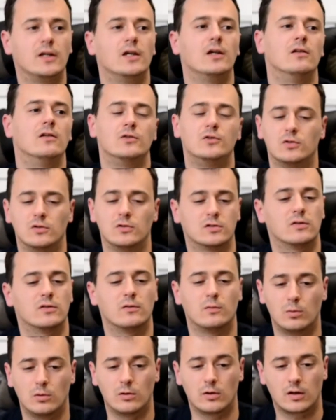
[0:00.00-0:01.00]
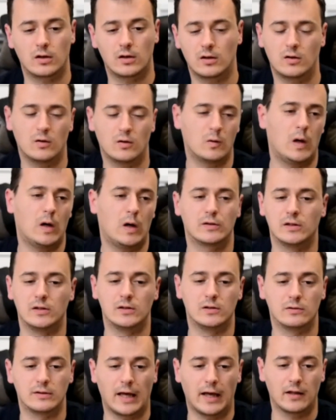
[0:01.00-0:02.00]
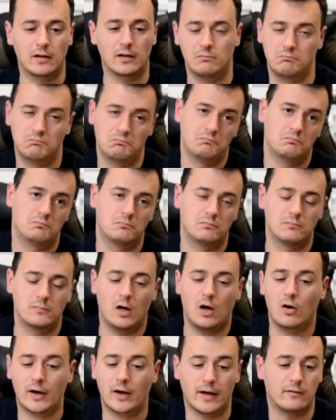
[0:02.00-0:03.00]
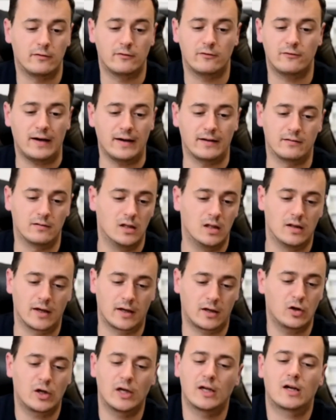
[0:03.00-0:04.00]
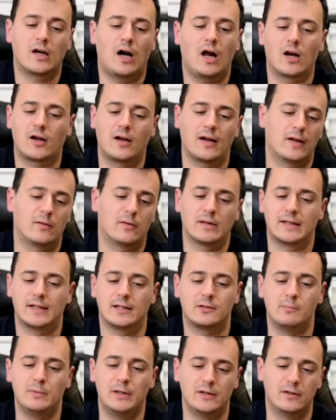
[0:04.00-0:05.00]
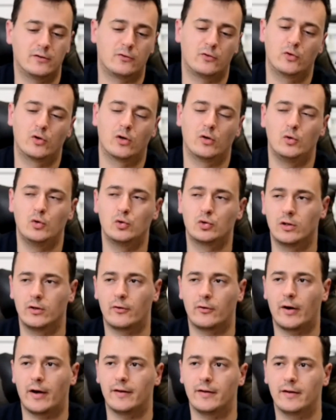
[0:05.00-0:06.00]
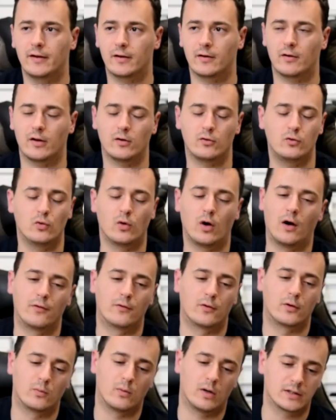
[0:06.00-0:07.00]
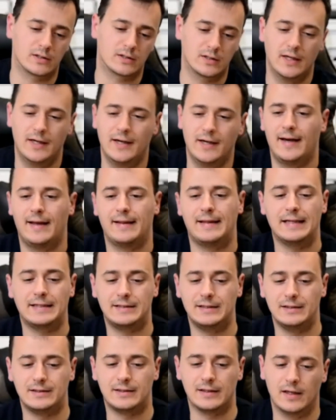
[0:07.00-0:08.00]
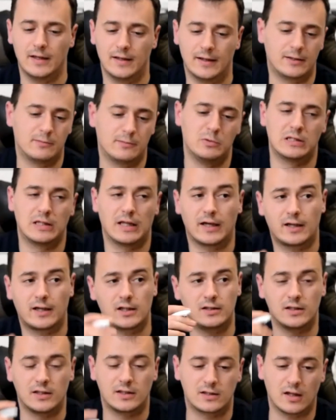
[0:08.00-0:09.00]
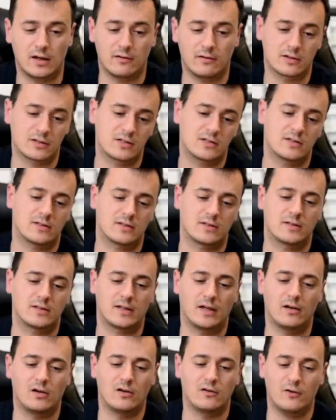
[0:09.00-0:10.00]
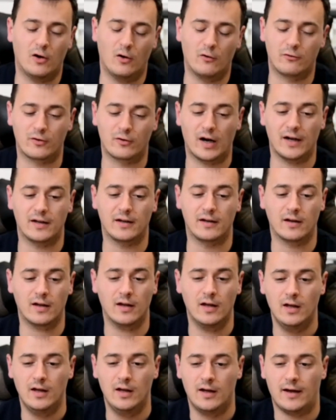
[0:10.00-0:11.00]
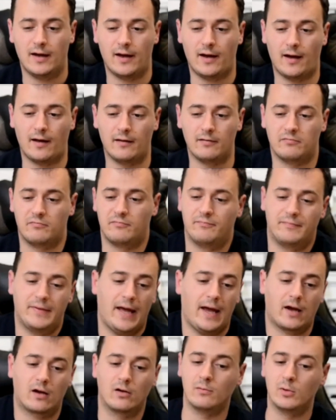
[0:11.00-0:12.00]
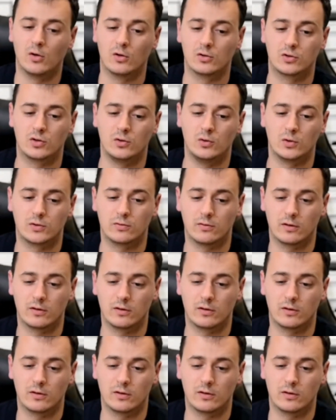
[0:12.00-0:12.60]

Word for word: kilojoules of work go out and do that okay fine like you can calculate what that means you're usually riding around 200 watts that's easy that means like 6 mm-hmm. hours of, of riding and yeah it can be also useful